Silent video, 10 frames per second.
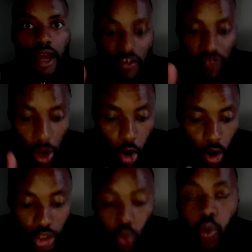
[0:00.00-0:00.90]
If you're
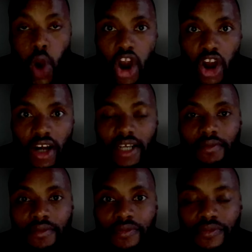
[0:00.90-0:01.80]
going to work,
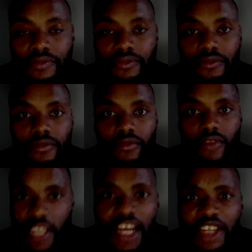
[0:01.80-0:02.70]

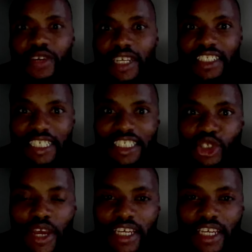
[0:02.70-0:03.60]
you're literally just
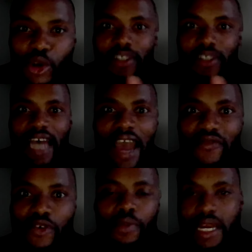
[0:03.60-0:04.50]
trading your time for